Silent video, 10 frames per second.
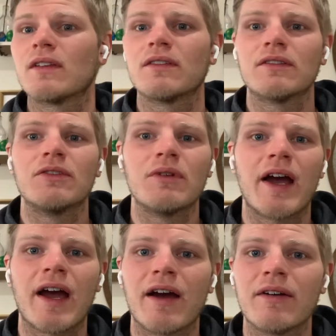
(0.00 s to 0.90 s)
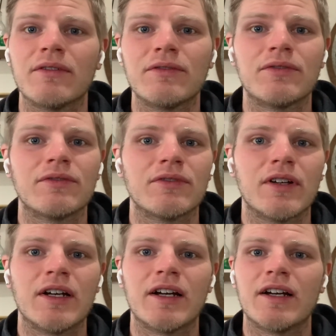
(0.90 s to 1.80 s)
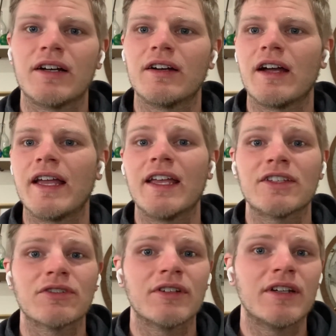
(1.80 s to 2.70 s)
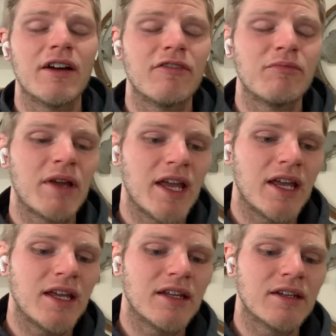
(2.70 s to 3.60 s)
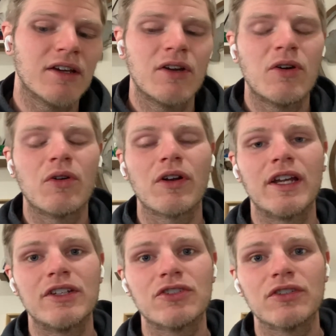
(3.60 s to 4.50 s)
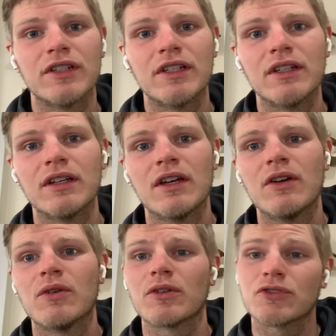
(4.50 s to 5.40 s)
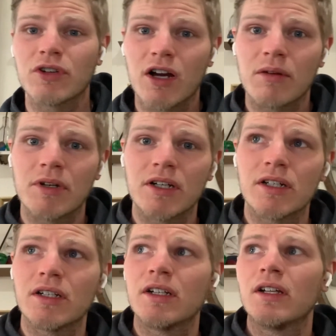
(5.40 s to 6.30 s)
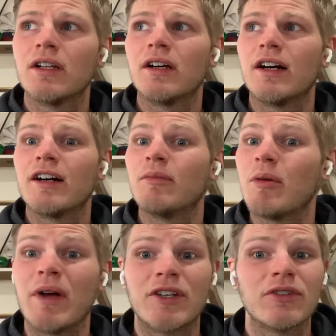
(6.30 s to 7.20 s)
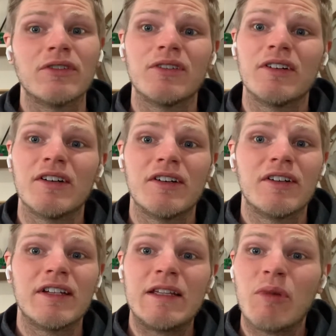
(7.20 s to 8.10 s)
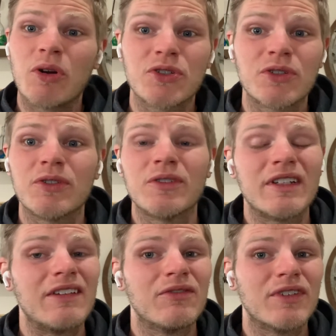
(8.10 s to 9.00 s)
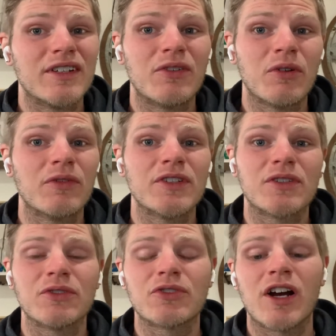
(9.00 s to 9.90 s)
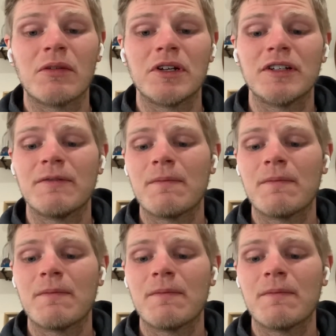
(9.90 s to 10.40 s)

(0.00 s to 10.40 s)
you have a history of pain or injury or trauma, a mental, emotional, or physical trauma.